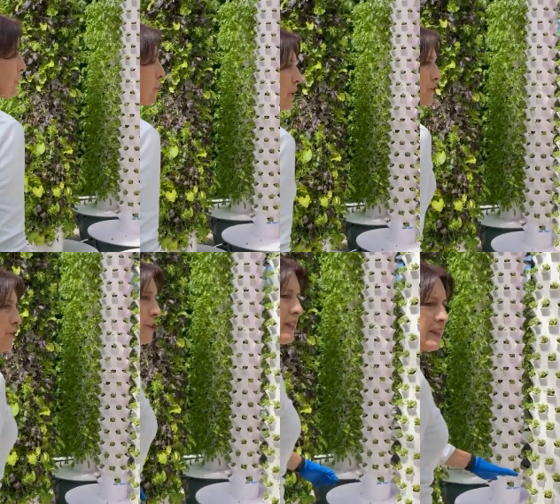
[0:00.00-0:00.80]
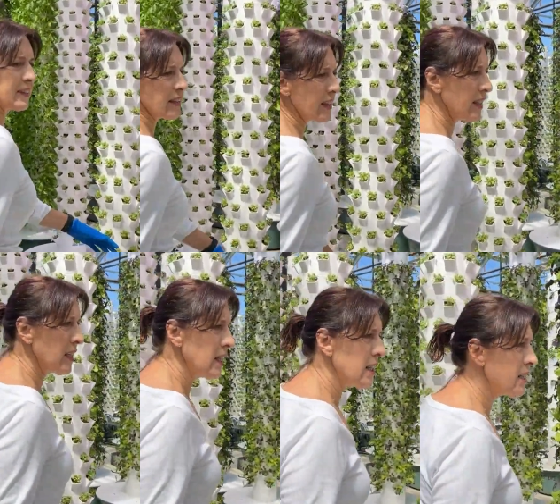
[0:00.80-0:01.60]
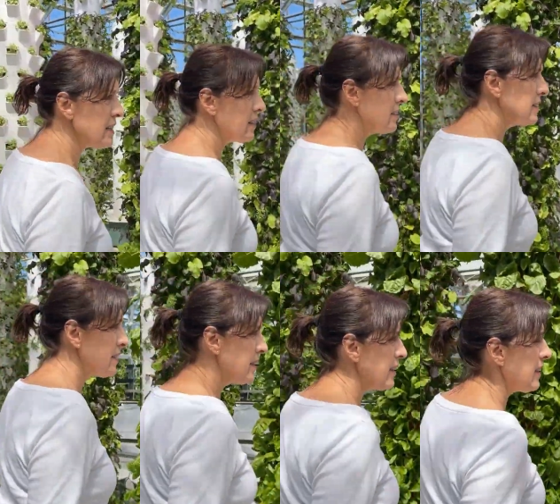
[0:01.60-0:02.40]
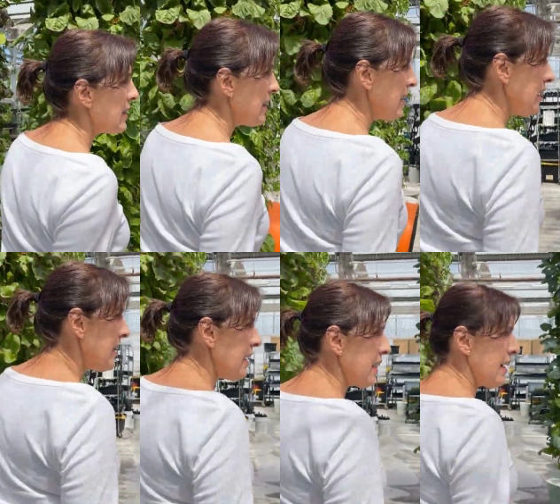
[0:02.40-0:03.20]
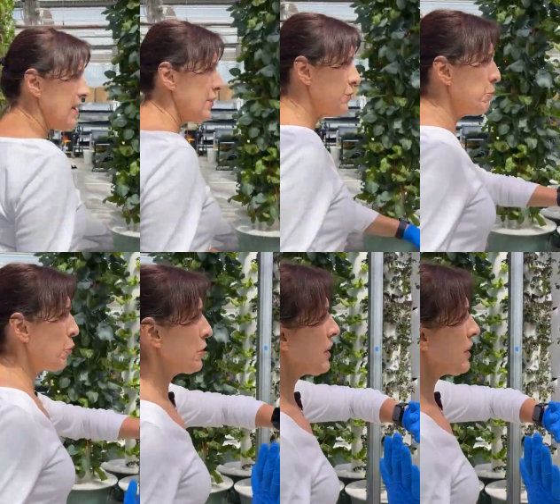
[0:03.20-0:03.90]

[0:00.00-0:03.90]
So what you're going to see here is more